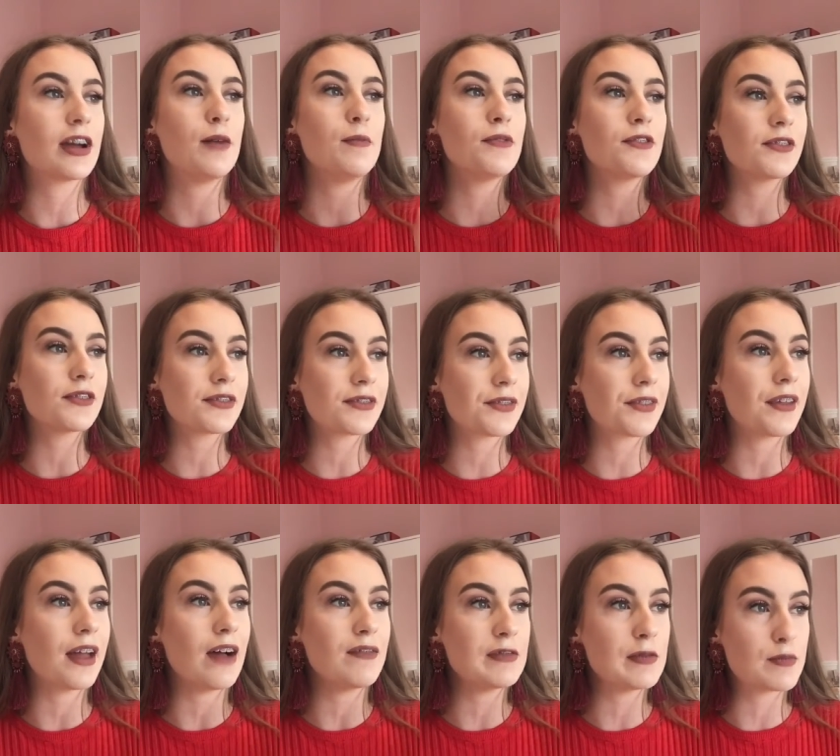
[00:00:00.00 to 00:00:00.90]
Can we just
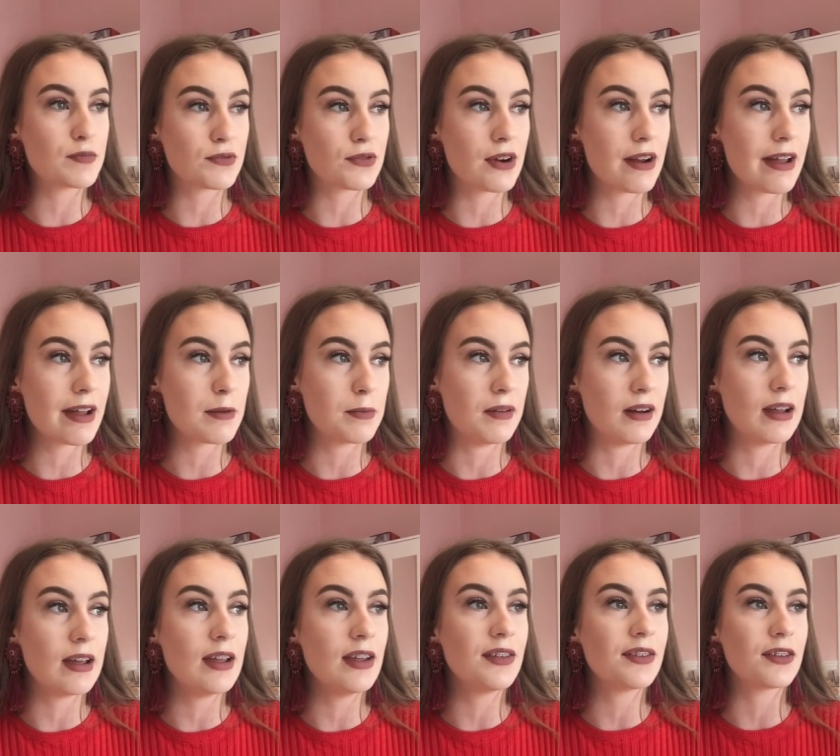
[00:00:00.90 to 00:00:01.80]
have a break
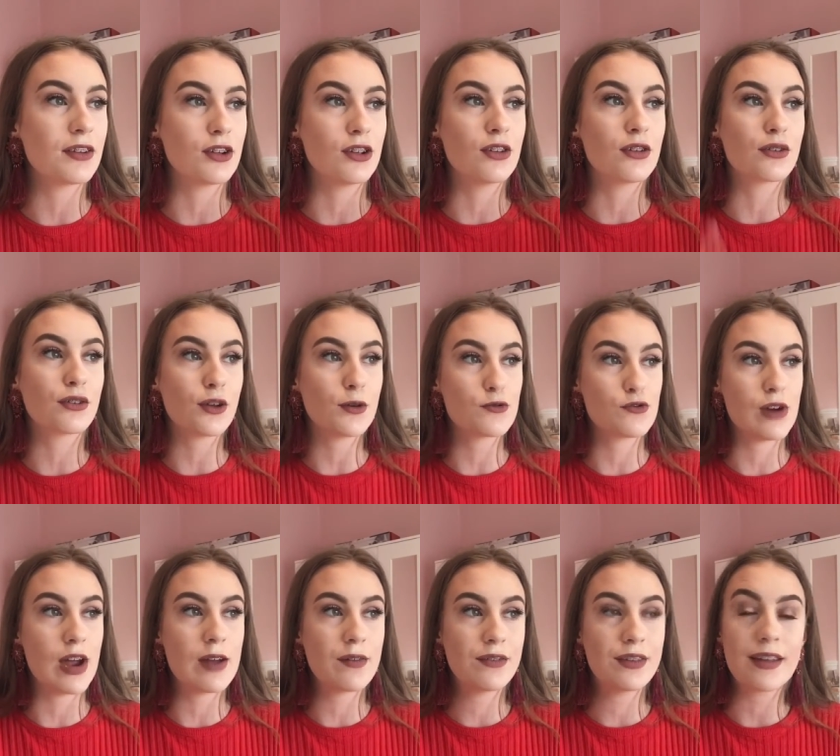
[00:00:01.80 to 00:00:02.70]
please and can you stop
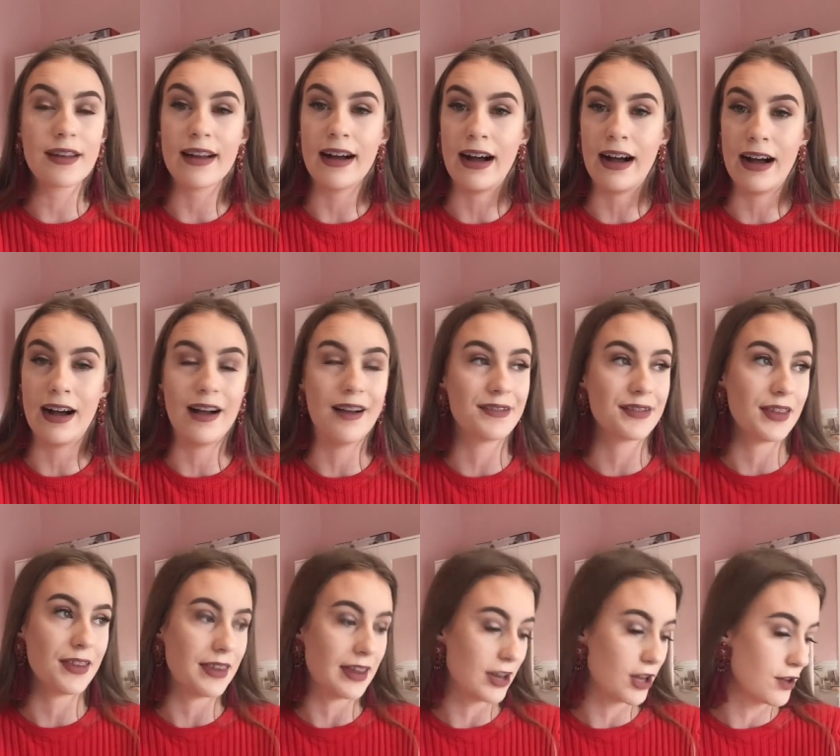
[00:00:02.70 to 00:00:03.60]
driving your cars?
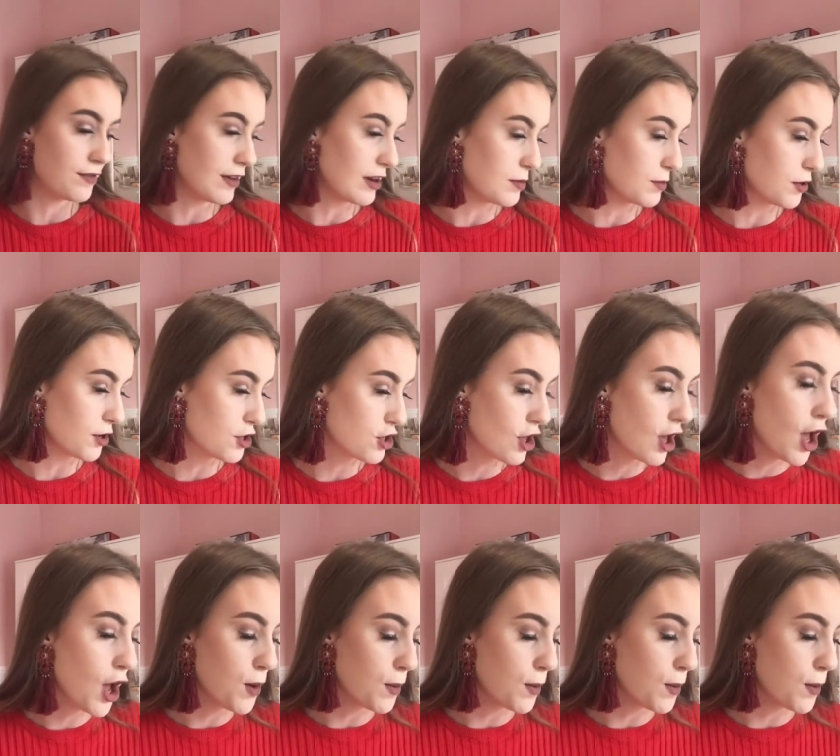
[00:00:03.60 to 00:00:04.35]
Thank you very much.